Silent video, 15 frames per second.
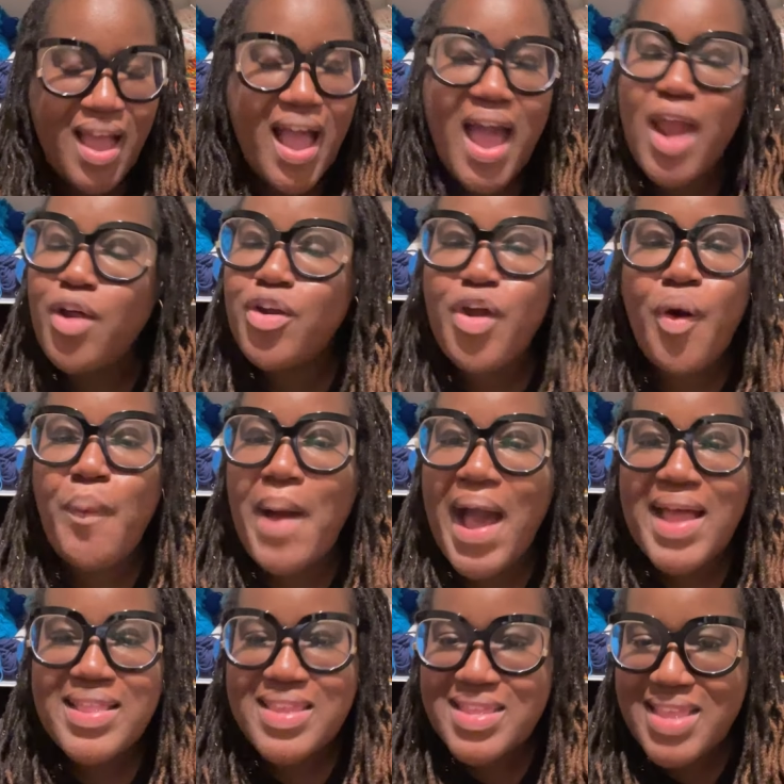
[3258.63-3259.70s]
I don't know why
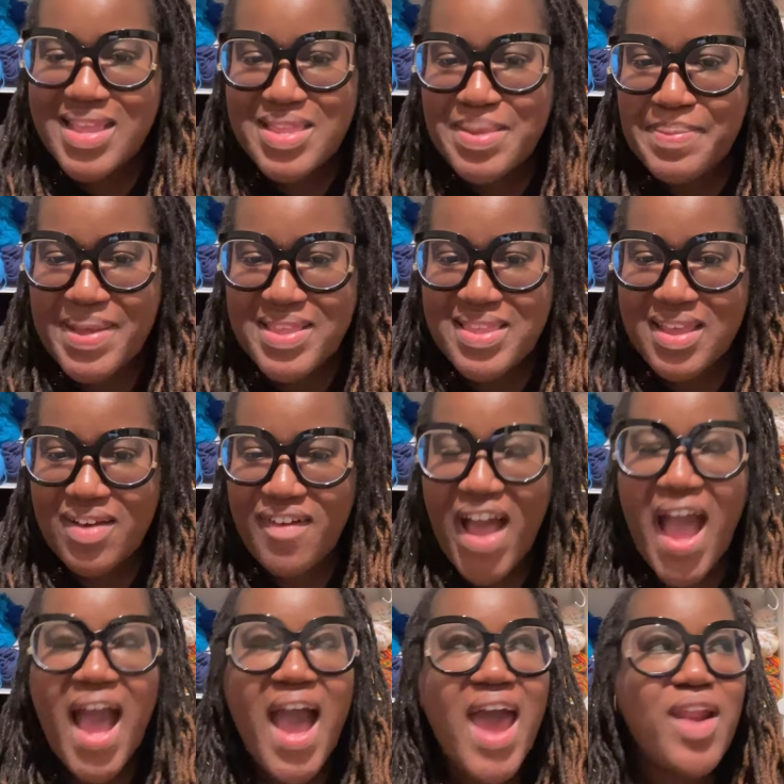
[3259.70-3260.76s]
I did that to myself.
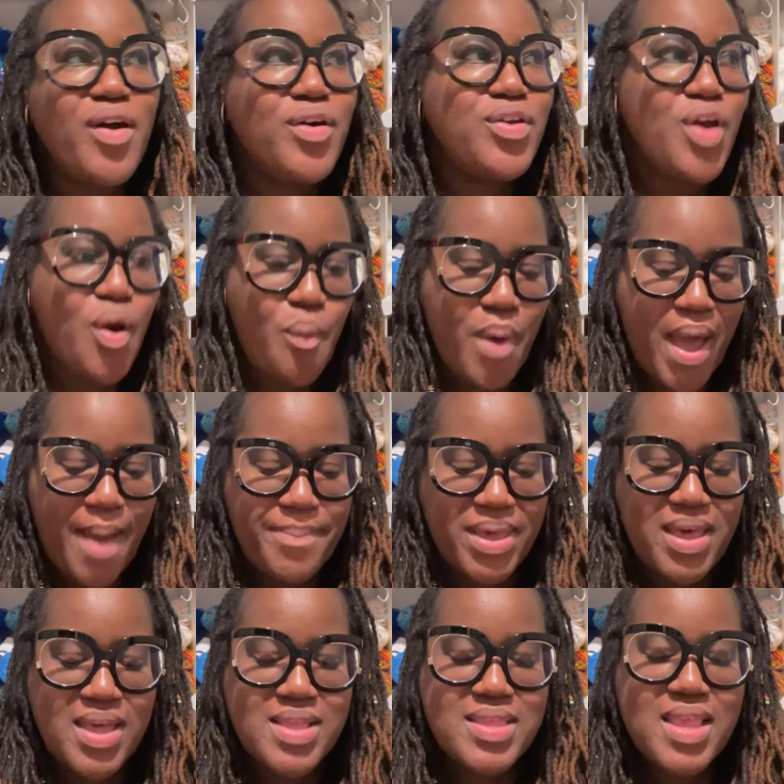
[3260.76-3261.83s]
I don't know why,
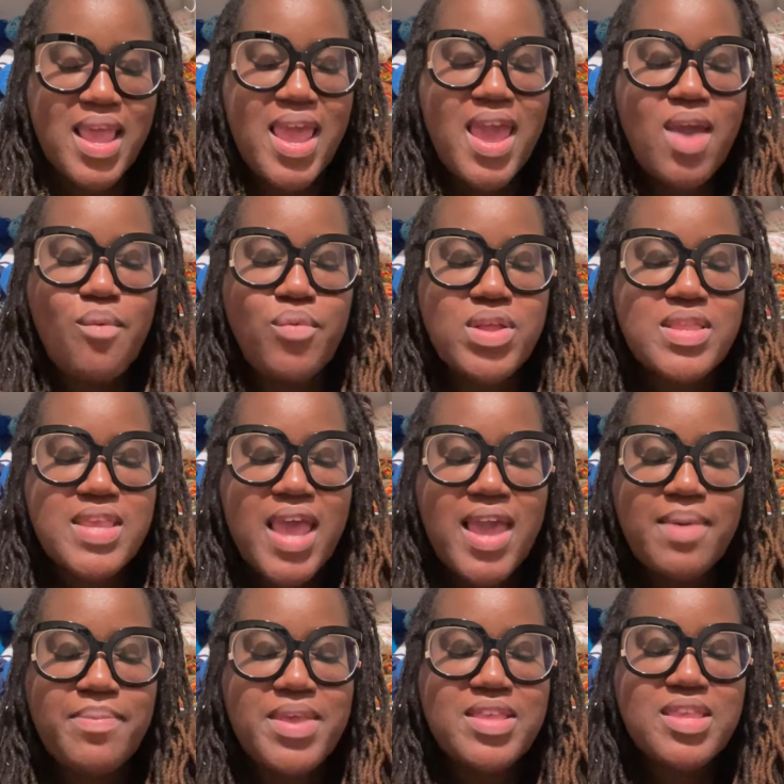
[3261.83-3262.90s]
because it would
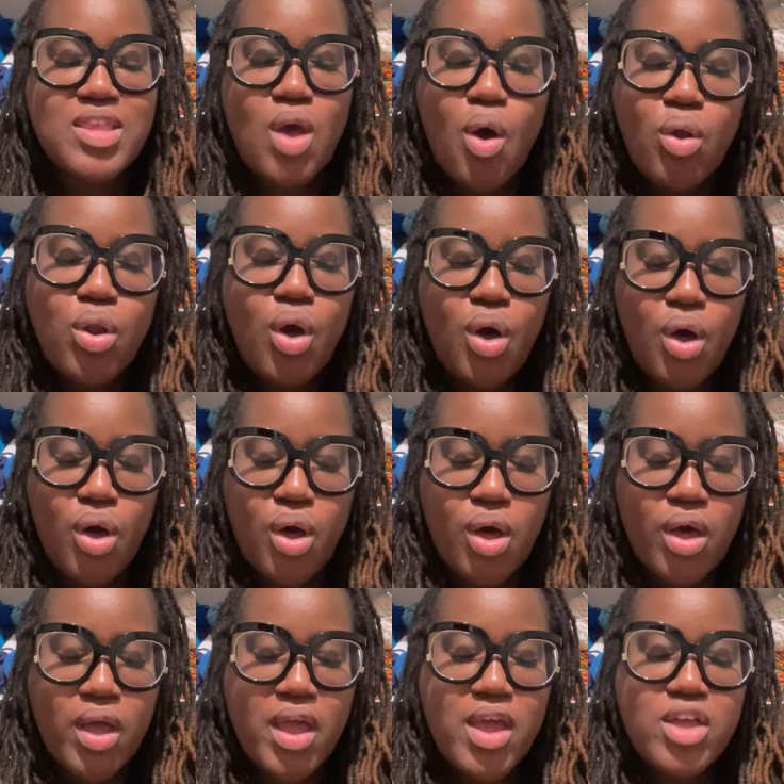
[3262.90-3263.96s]
take me so
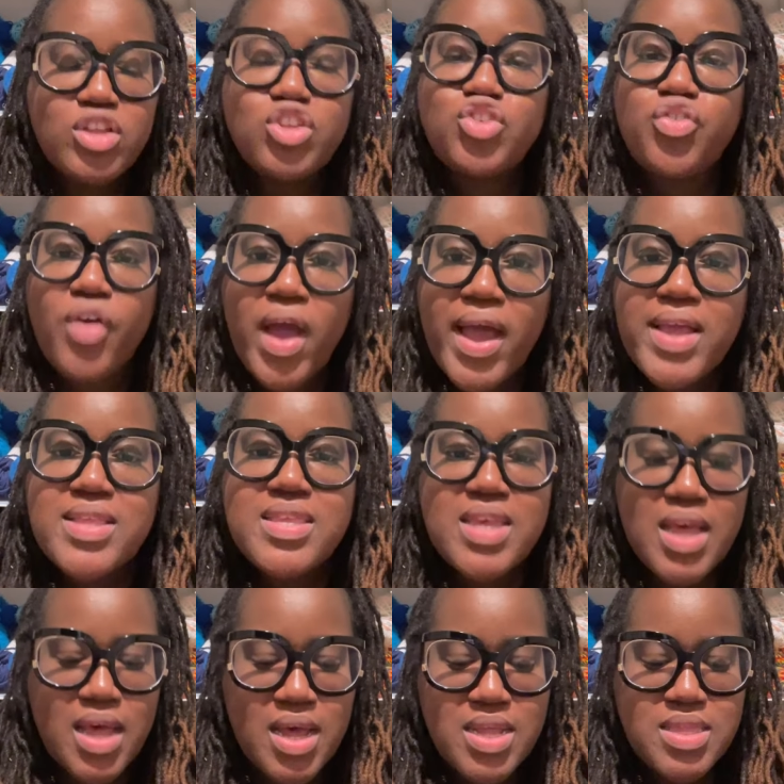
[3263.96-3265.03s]
long trying to
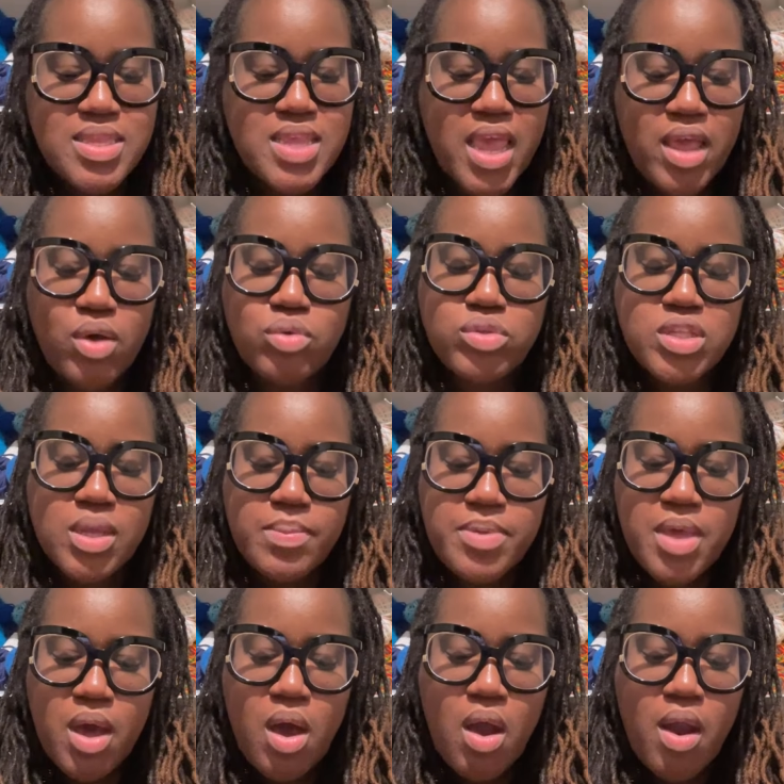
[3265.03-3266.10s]
untangle some
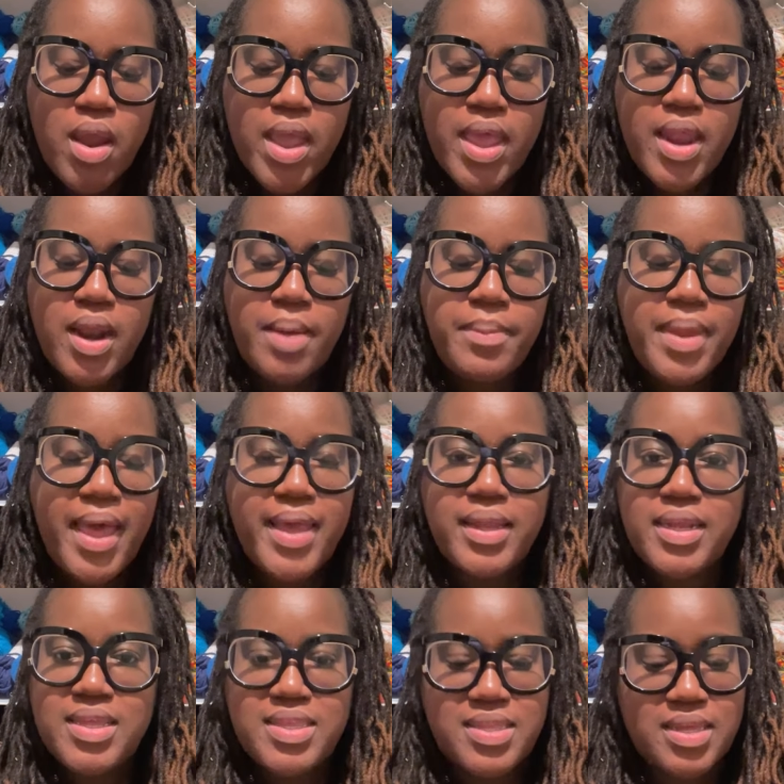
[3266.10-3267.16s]
yarn. And I'm like,
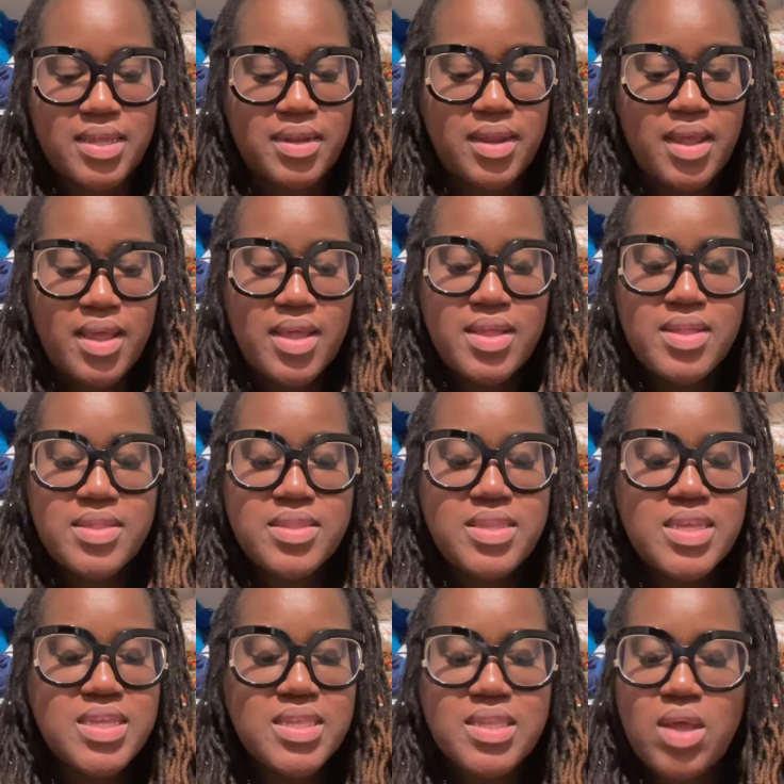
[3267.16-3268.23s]
listen,
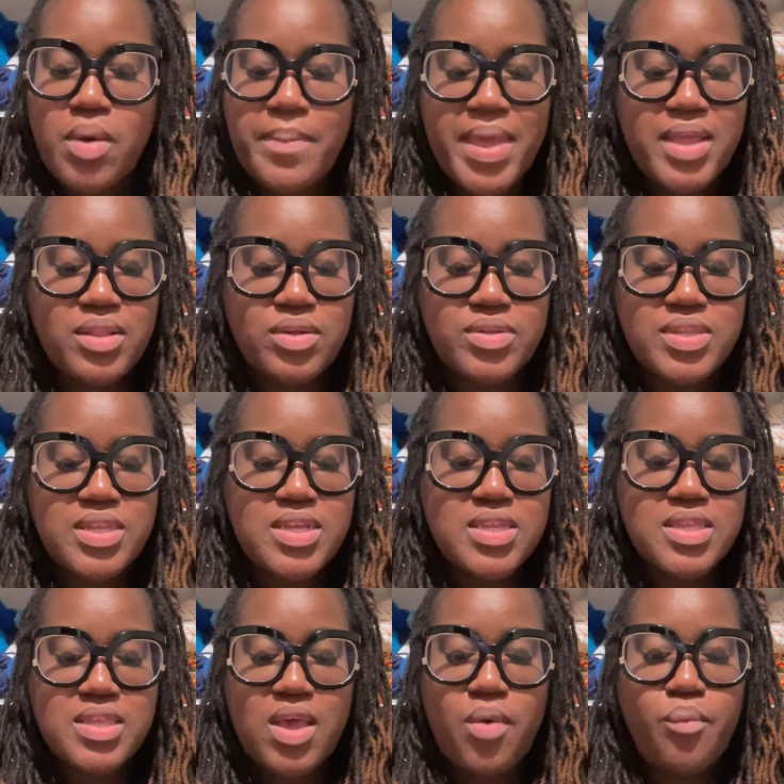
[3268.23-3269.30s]
this don't make no sense.
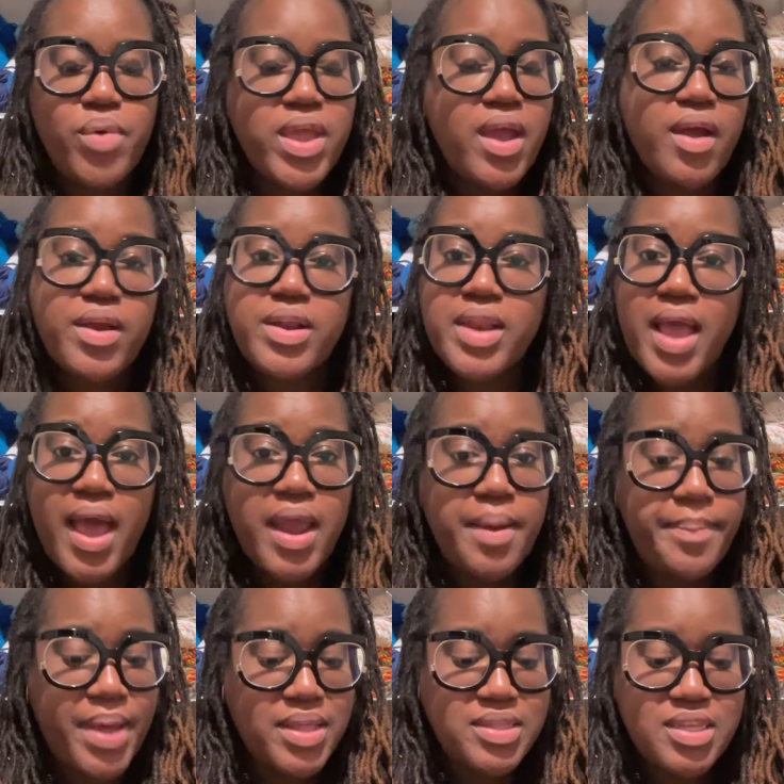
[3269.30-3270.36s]
And we are not
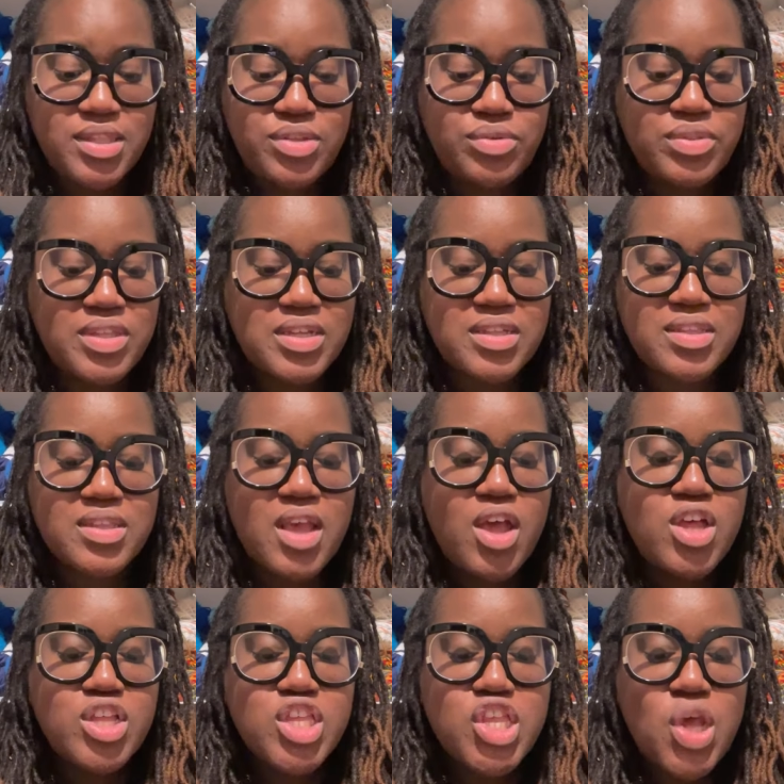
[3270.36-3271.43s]
about to do this.
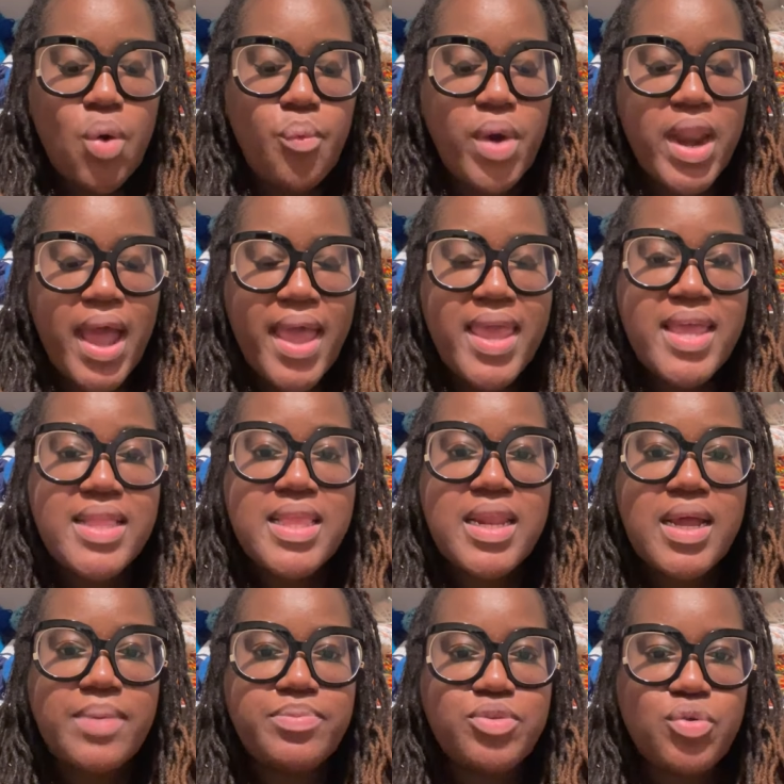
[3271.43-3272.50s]
So what I ended
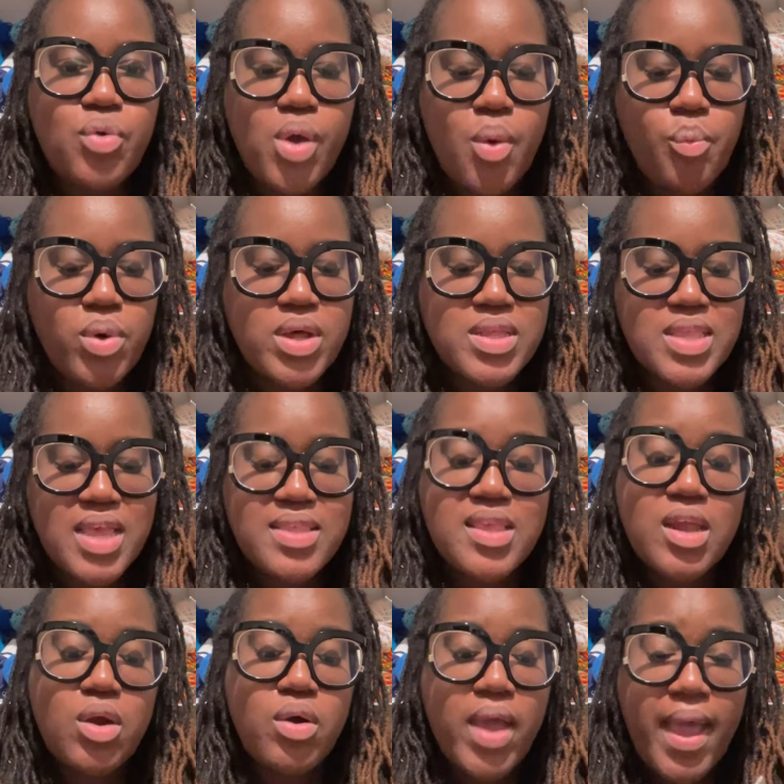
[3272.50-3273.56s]
up doing was I
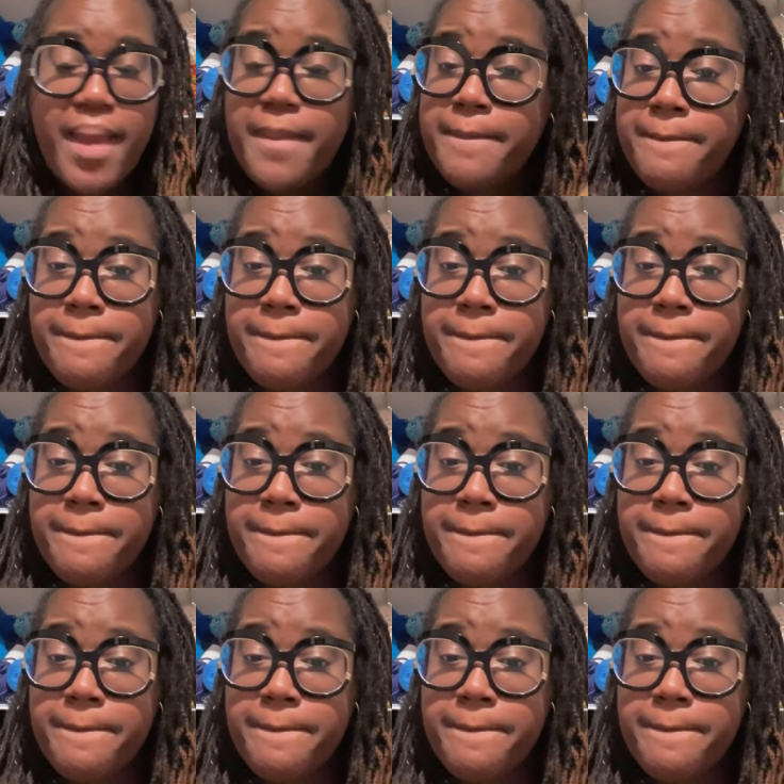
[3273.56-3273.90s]
said, okay,